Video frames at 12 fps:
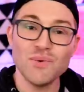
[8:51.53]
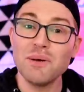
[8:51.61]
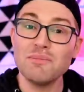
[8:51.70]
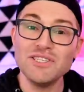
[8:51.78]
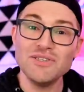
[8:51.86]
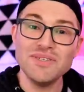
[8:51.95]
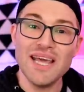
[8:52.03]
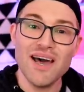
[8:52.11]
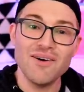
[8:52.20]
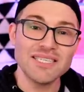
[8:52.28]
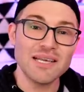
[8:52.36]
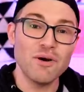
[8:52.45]
what I'm gonna do
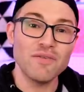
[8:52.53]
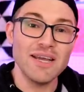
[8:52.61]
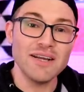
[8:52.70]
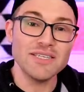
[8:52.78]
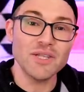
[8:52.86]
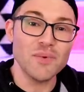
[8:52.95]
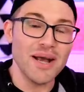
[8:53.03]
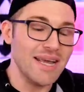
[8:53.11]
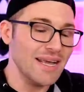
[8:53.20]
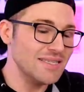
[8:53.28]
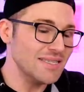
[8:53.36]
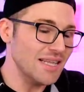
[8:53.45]
now is come over here to the
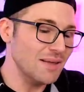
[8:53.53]
right-hand side of the